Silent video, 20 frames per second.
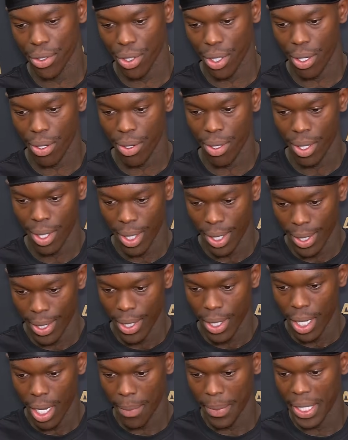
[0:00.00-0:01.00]
So,
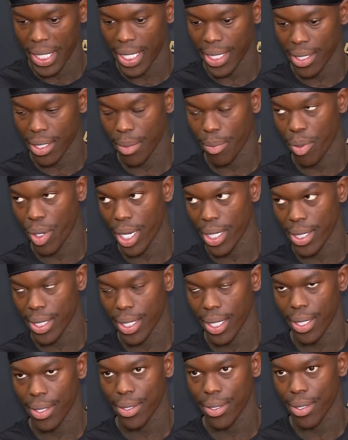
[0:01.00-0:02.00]
I mean, that's the
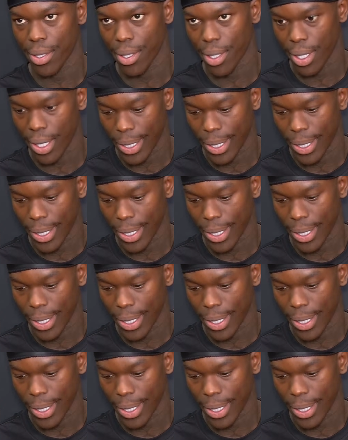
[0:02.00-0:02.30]
process.